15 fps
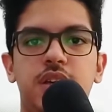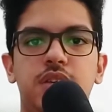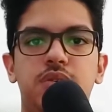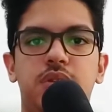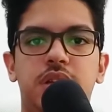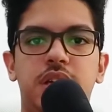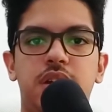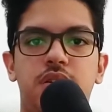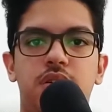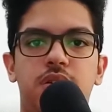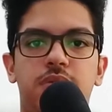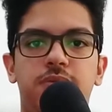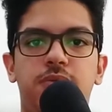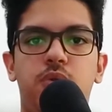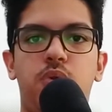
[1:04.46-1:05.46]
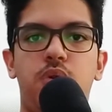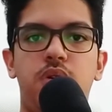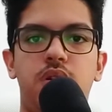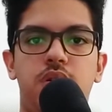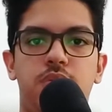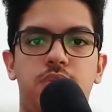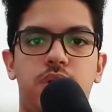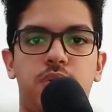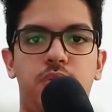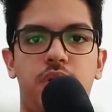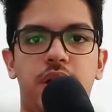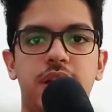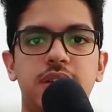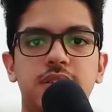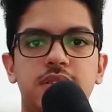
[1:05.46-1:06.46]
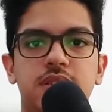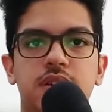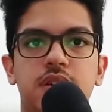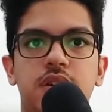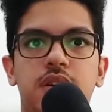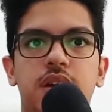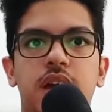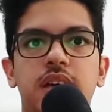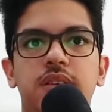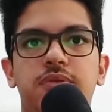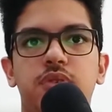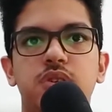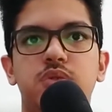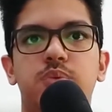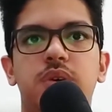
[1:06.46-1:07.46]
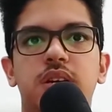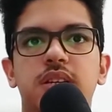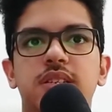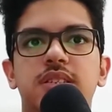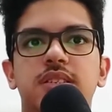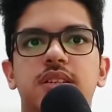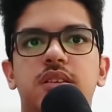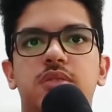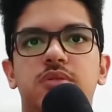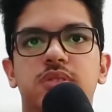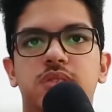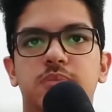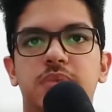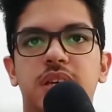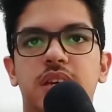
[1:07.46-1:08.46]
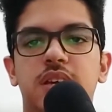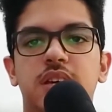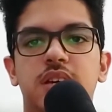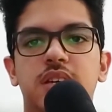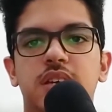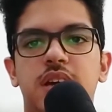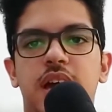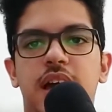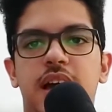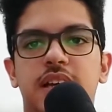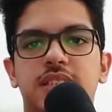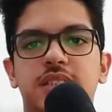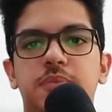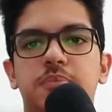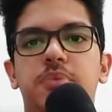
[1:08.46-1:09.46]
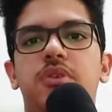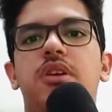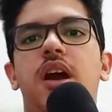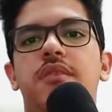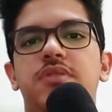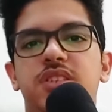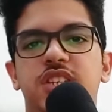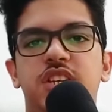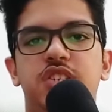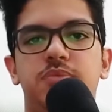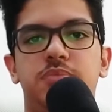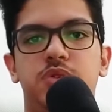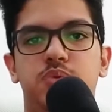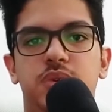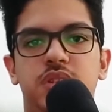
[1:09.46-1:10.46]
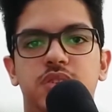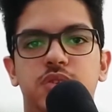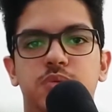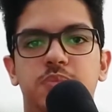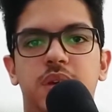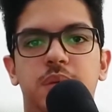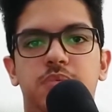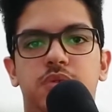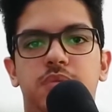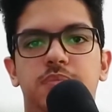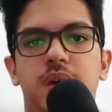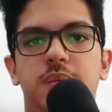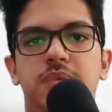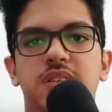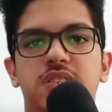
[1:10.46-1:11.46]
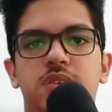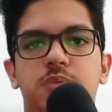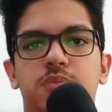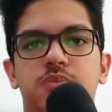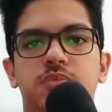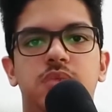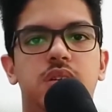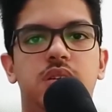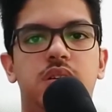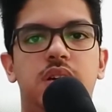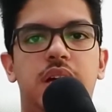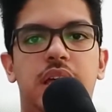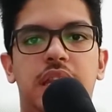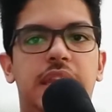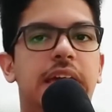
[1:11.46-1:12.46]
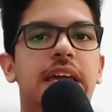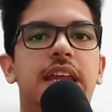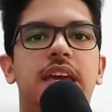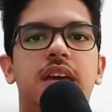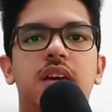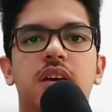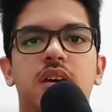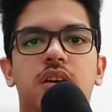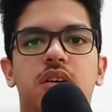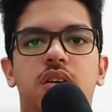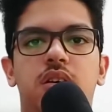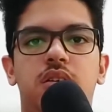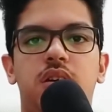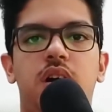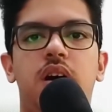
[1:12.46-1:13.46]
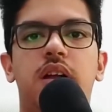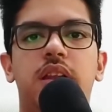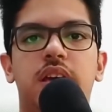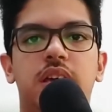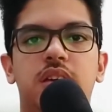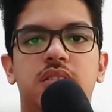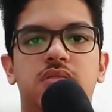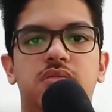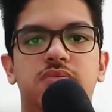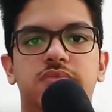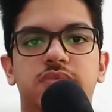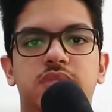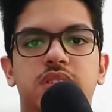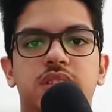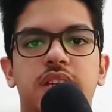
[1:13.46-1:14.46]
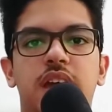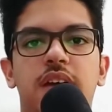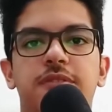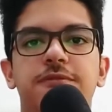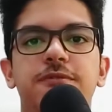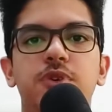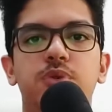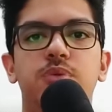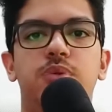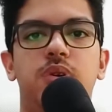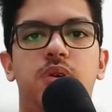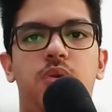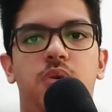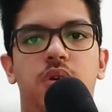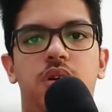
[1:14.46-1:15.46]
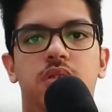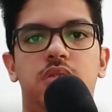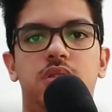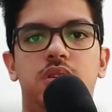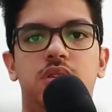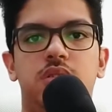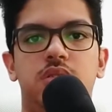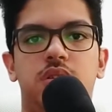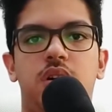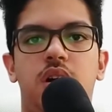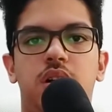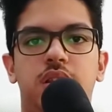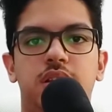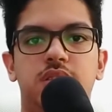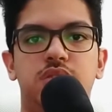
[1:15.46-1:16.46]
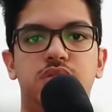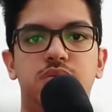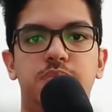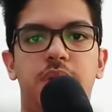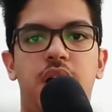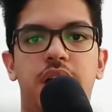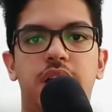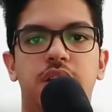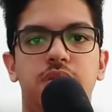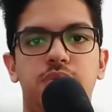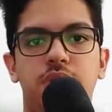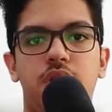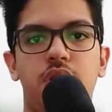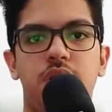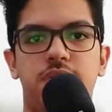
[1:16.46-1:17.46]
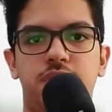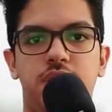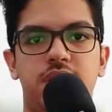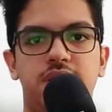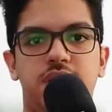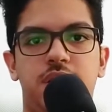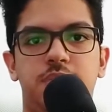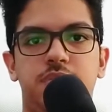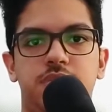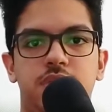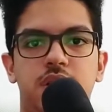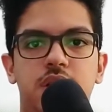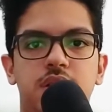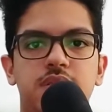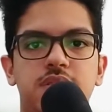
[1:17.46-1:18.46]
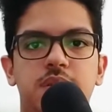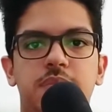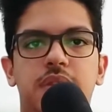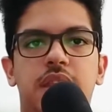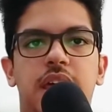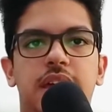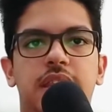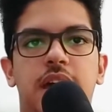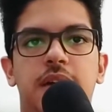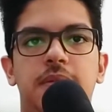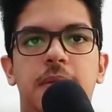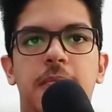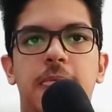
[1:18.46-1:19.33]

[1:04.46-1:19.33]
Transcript: You'll hear 4 recordings, okay? The first one is going to be a simple conversation between 2 people, maybe a lady calling to get food or calling to buy a new car, for example, something like that.